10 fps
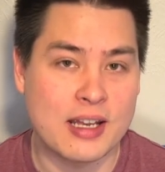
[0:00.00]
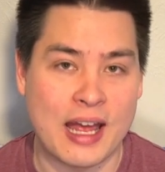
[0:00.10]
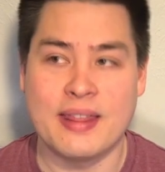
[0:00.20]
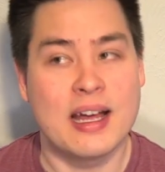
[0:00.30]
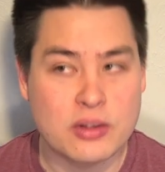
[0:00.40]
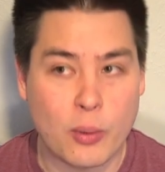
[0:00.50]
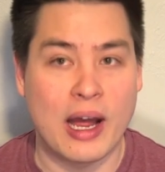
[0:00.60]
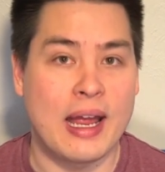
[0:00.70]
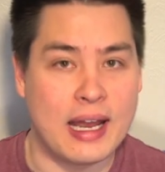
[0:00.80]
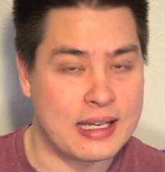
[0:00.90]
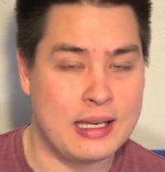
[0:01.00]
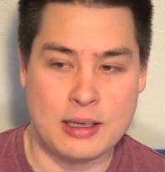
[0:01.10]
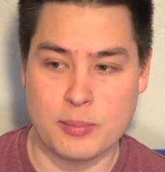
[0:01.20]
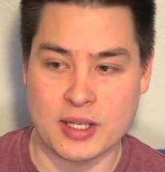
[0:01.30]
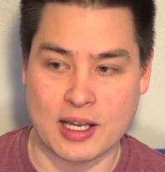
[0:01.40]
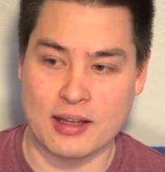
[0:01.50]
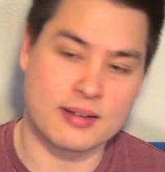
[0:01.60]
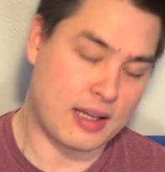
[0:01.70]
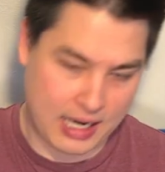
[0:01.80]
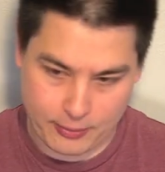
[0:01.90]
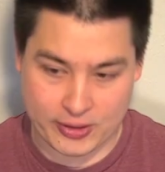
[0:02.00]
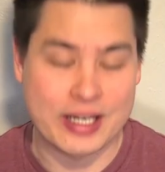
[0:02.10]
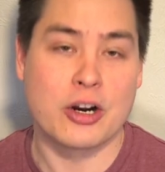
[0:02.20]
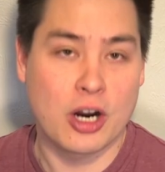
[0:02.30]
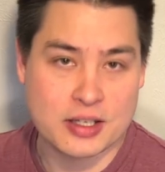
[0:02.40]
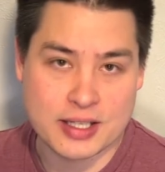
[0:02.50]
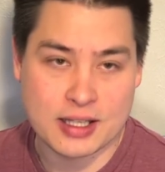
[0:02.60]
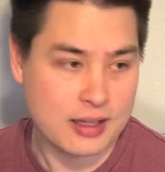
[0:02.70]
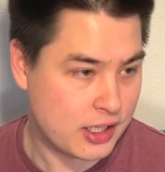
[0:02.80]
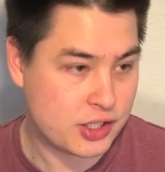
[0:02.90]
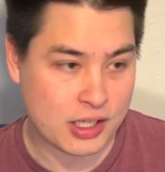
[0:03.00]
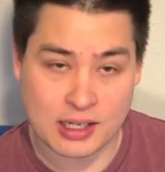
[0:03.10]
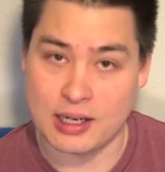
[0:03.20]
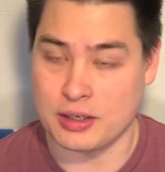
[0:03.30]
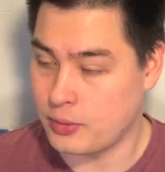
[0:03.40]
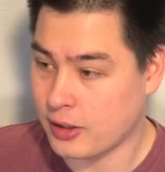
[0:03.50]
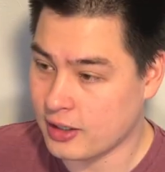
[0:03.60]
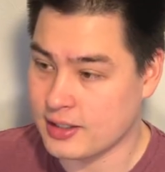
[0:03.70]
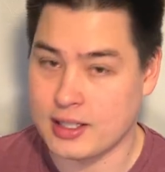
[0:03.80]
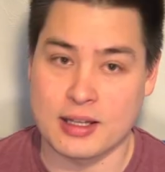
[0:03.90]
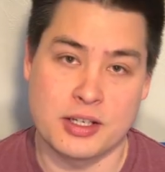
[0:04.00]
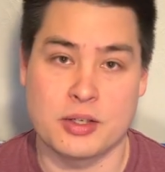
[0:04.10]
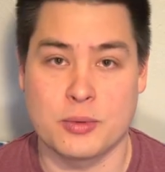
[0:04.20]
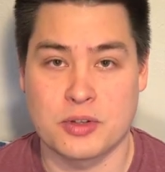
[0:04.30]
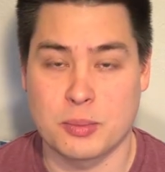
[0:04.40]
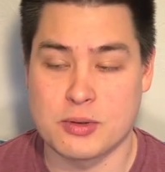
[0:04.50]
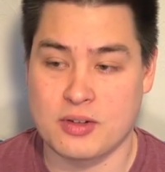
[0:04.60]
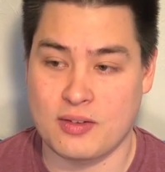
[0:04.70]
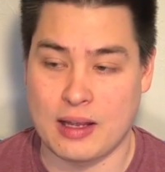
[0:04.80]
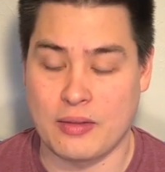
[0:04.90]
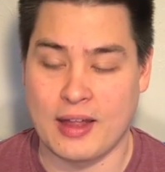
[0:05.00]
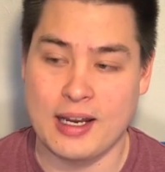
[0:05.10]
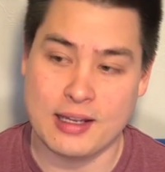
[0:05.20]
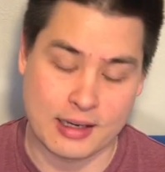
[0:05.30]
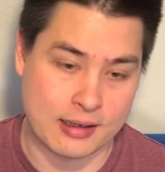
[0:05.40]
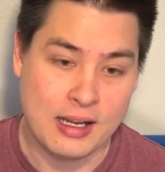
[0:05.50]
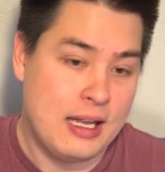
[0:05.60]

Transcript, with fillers: and that's why I did it, because I would hear articulation and I knew what articulation was supposed to sound like, and